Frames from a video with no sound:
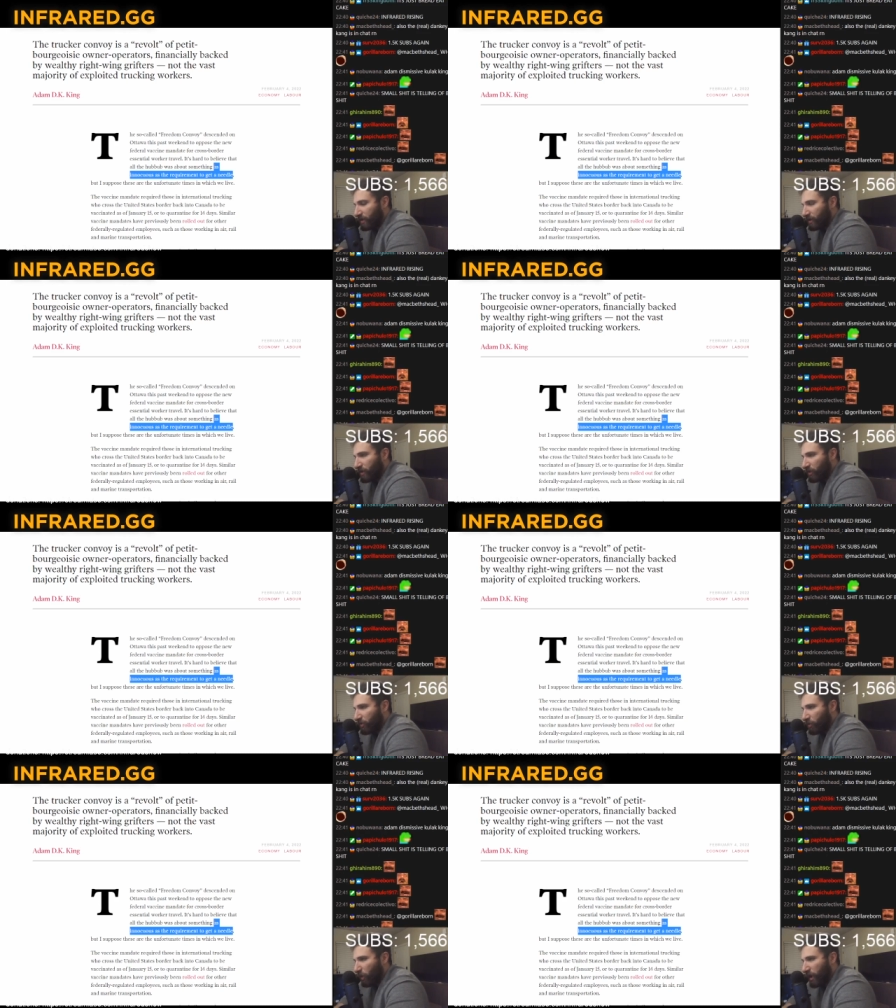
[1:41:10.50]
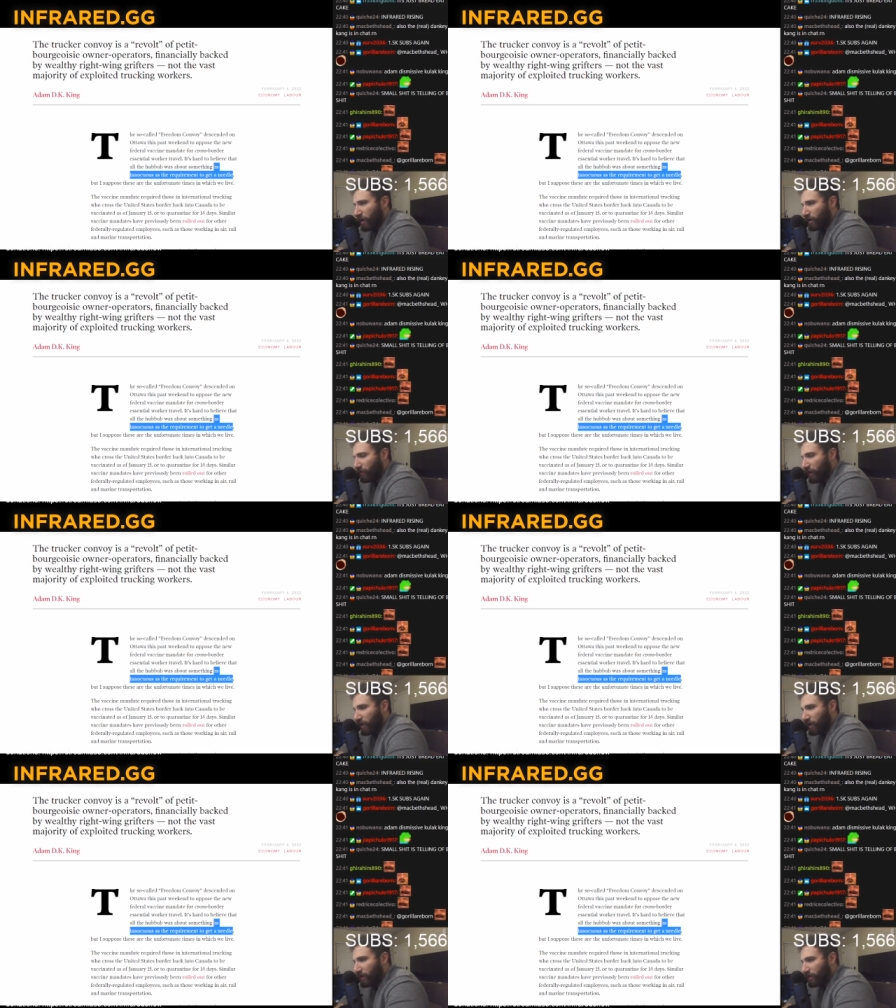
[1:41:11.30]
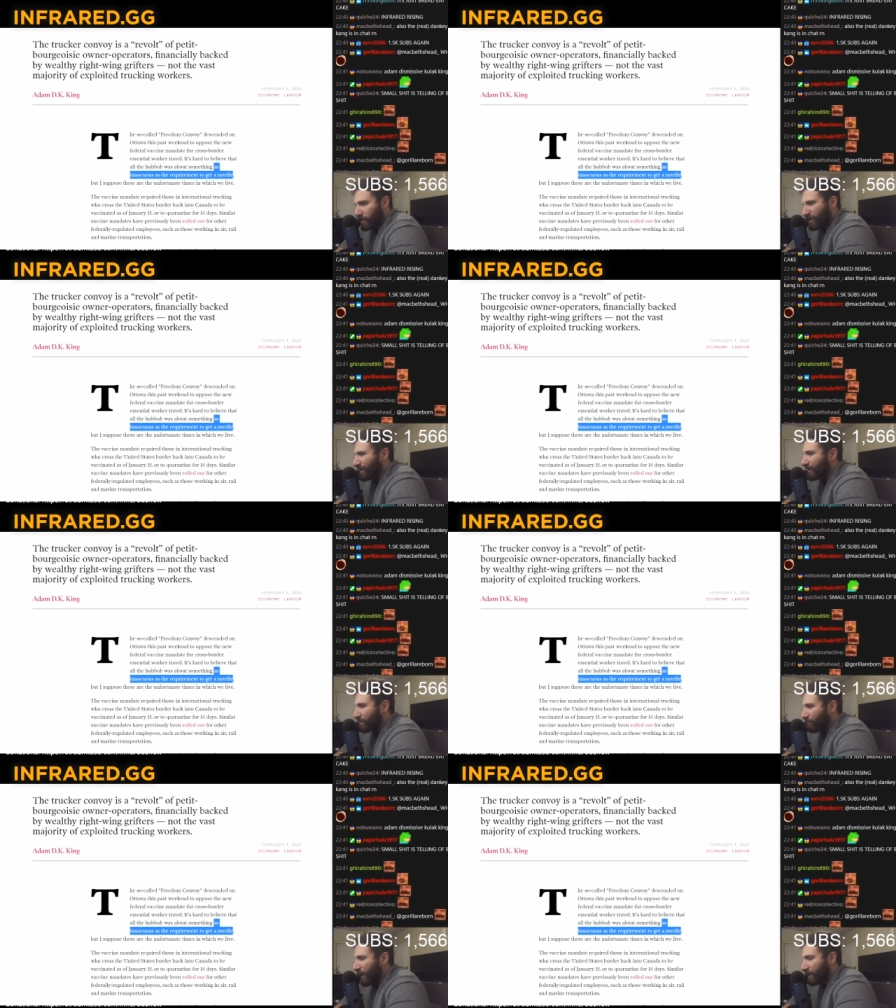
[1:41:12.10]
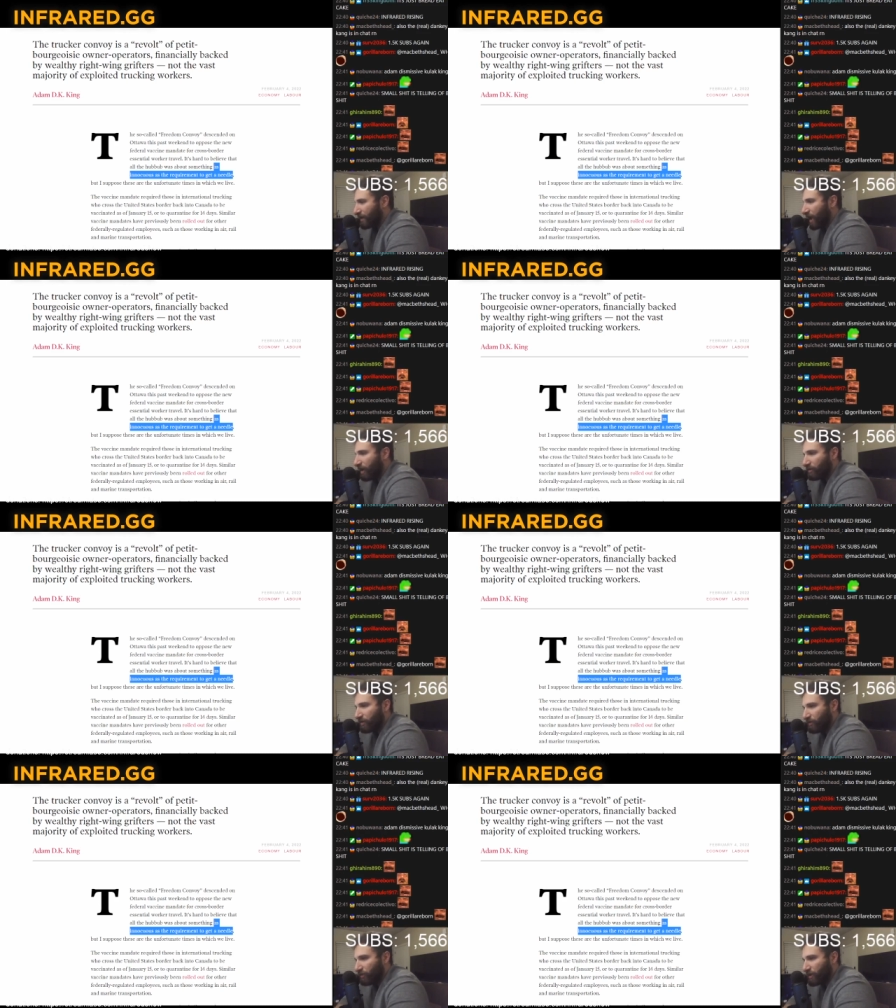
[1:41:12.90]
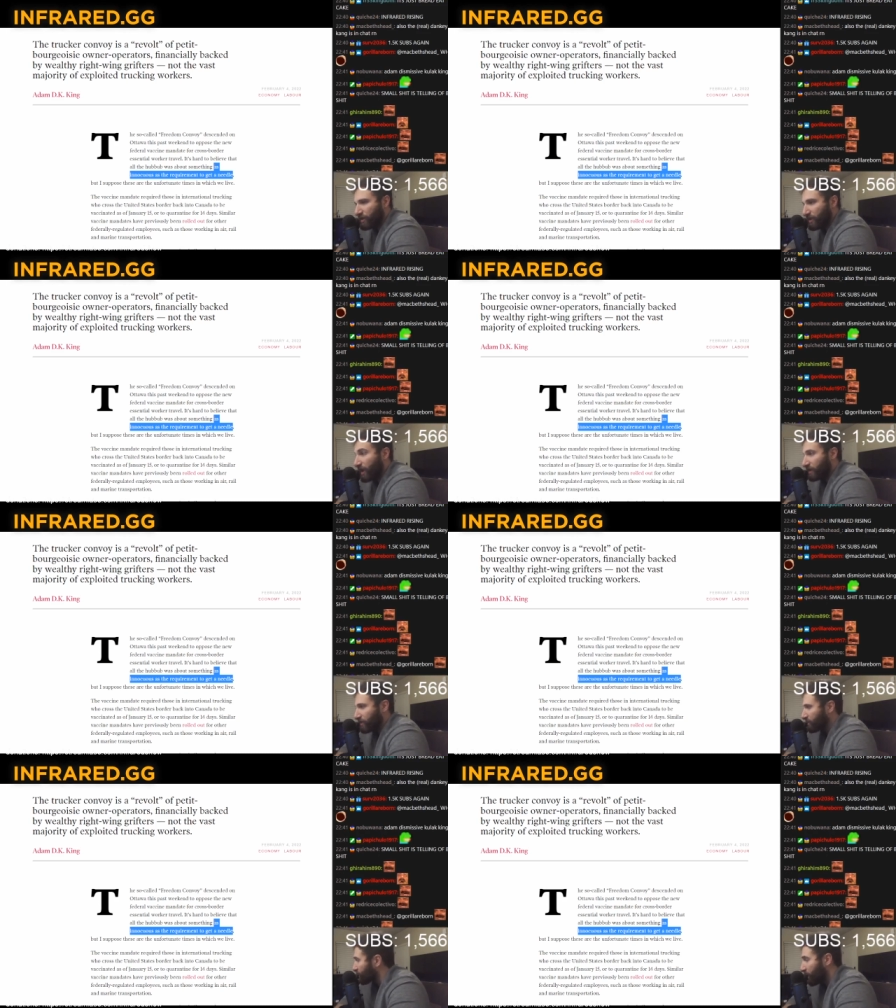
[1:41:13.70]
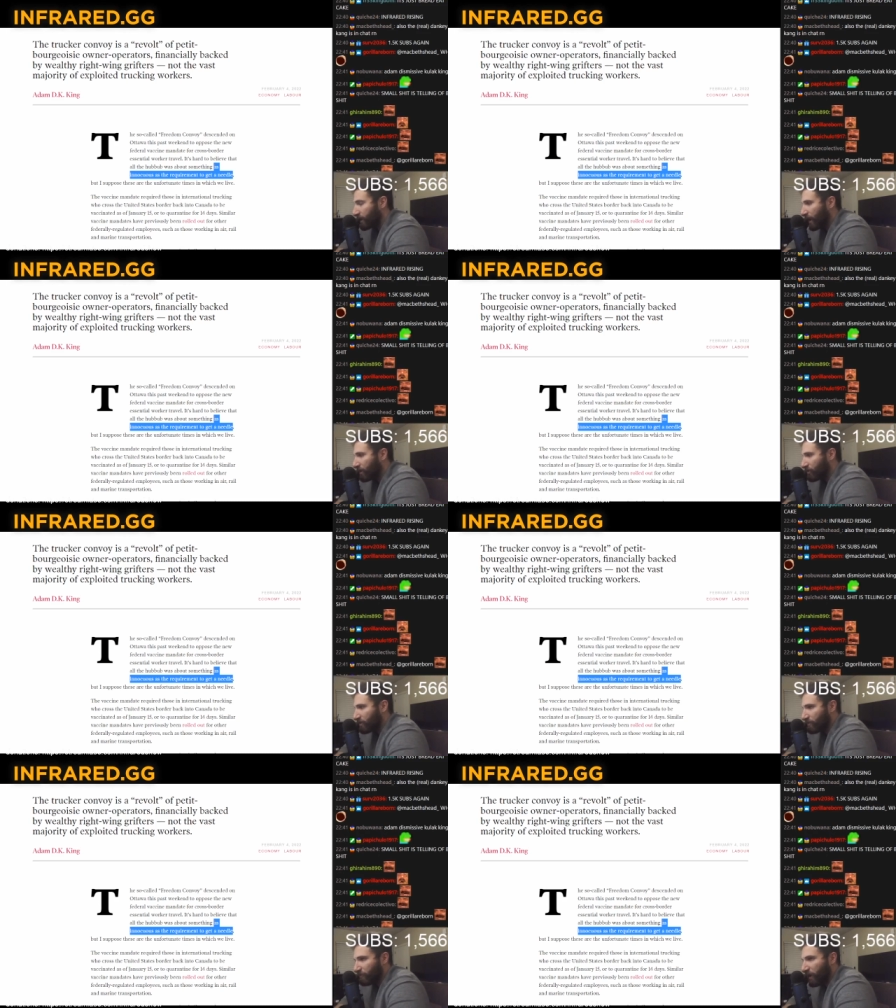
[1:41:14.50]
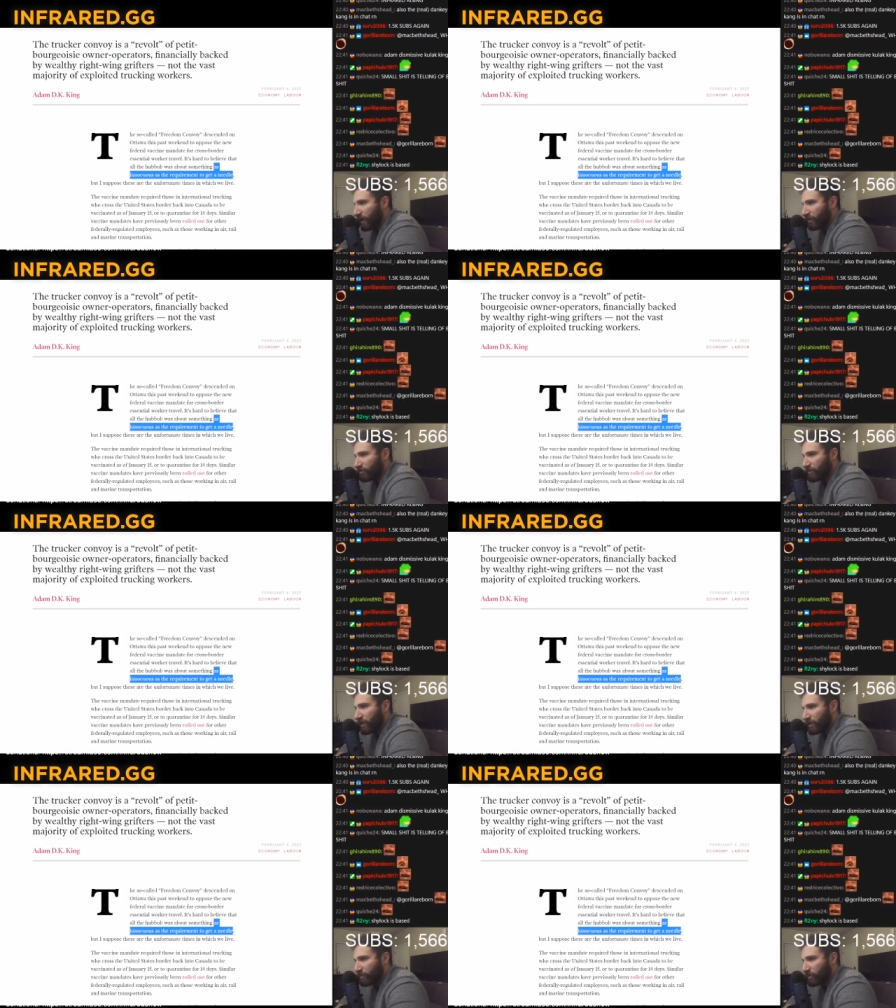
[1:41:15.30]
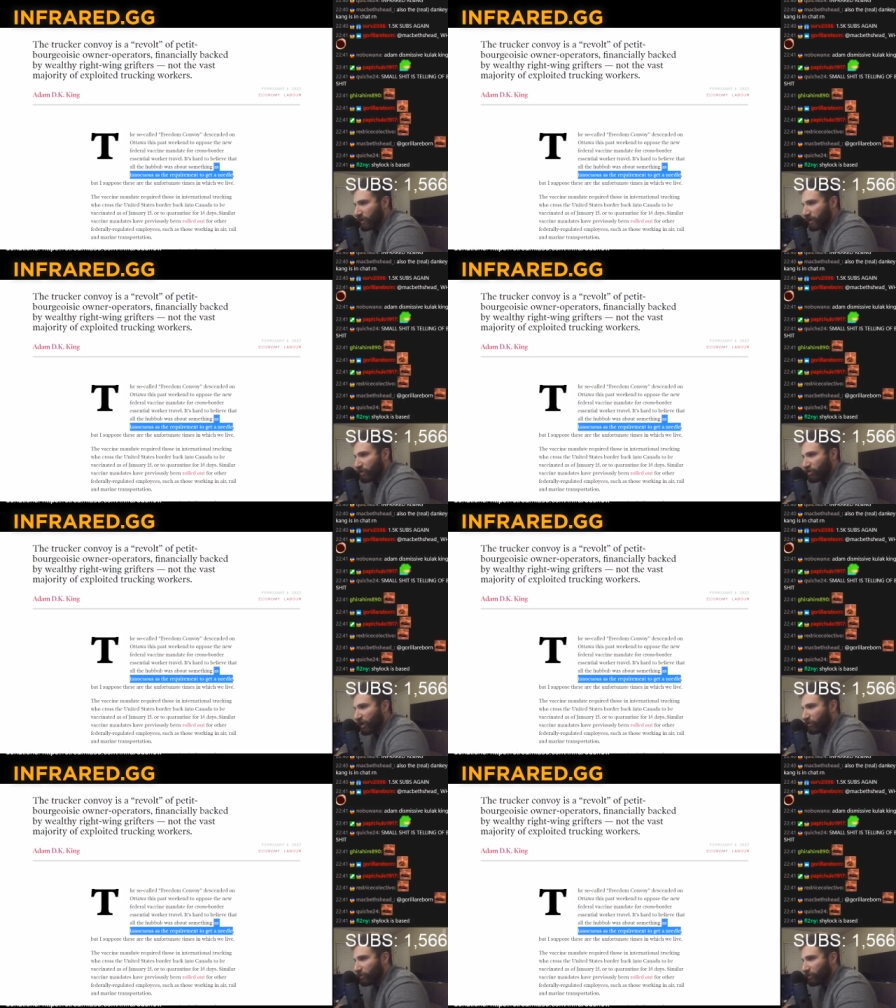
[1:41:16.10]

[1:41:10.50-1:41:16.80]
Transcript: you know, the way it fucking didn't make account for its debts. Like not just financial debts, but like in general,